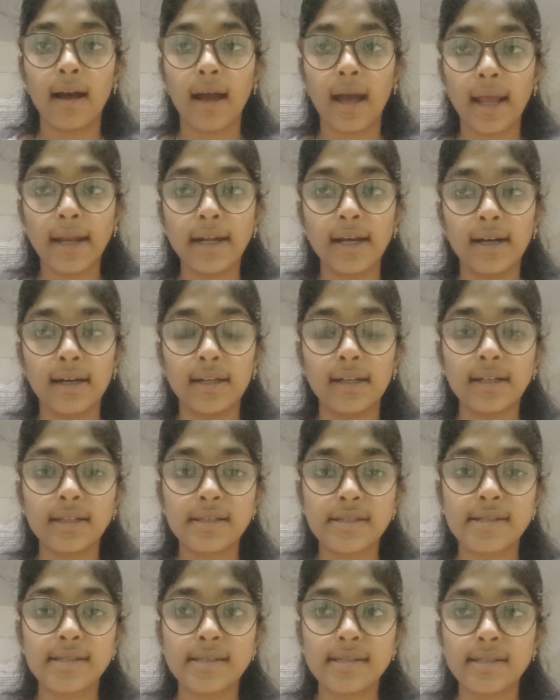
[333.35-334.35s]
and
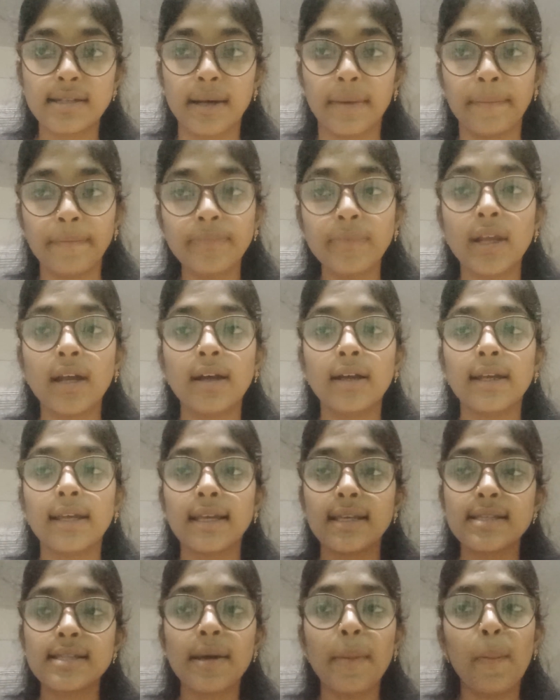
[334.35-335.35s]
alert system
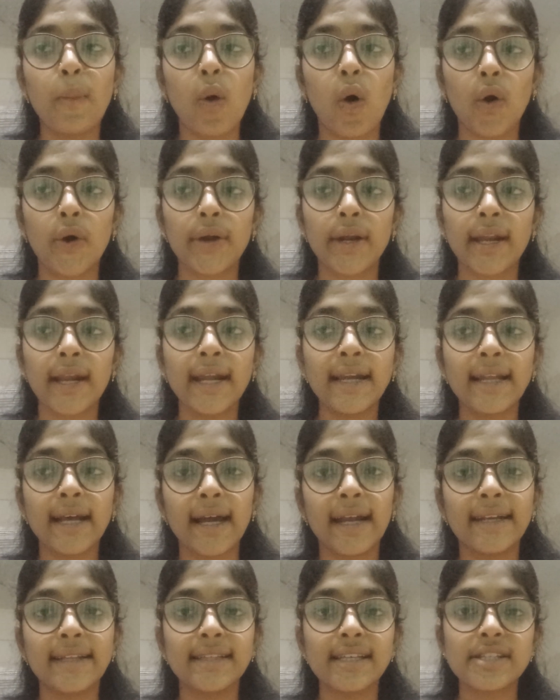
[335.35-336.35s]
is a moderate
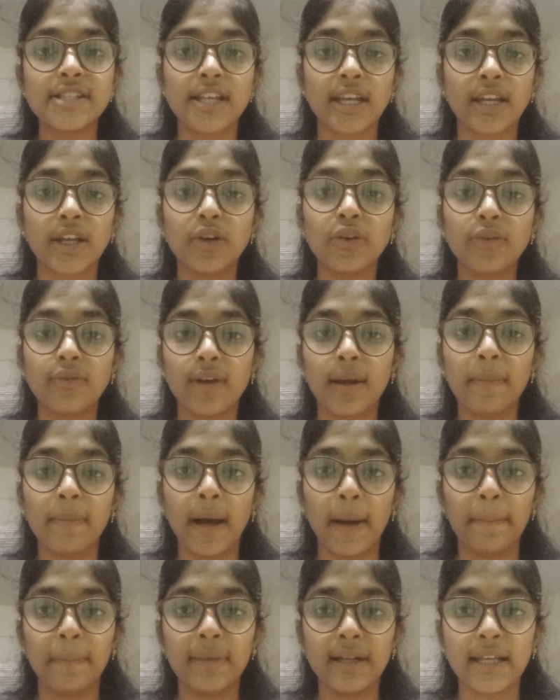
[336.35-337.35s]
and the secure web
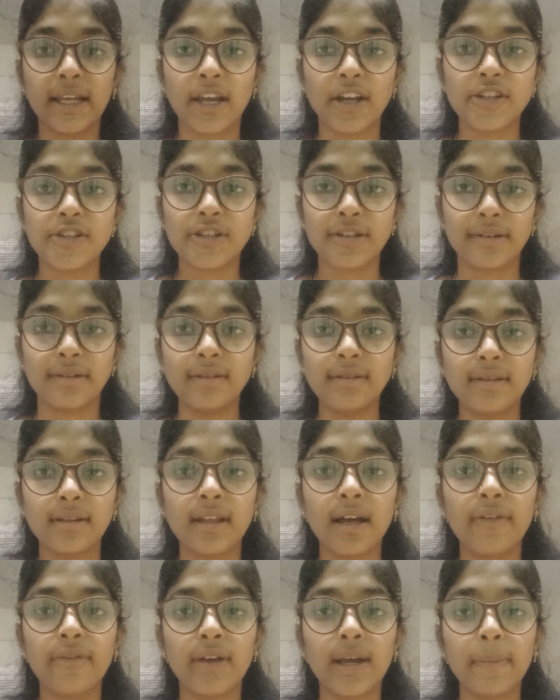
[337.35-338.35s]
application.
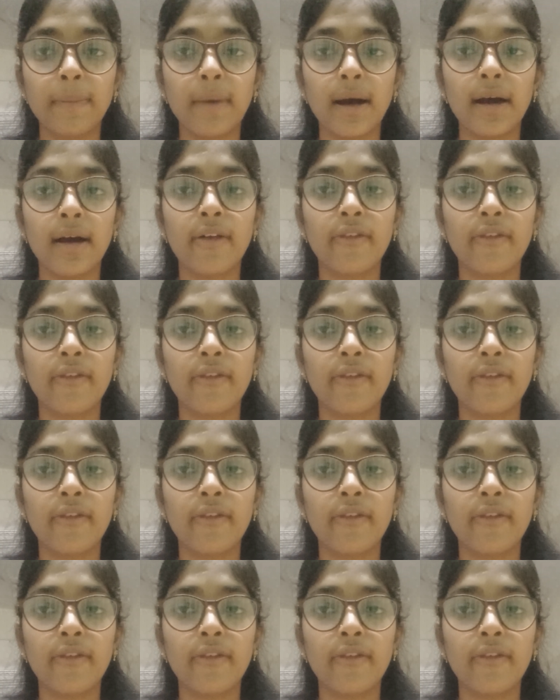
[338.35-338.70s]
The web